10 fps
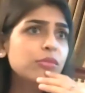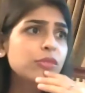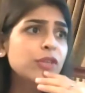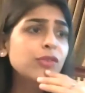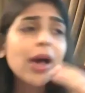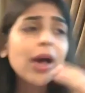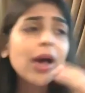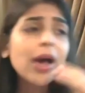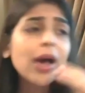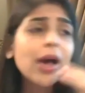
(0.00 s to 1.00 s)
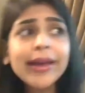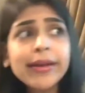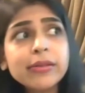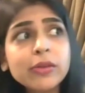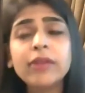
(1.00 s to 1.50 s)
So I
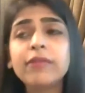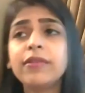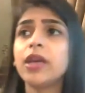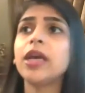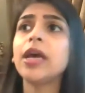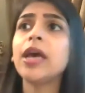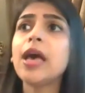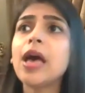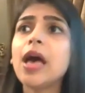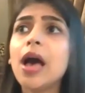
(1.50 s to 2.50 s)
had this chronic fatigue.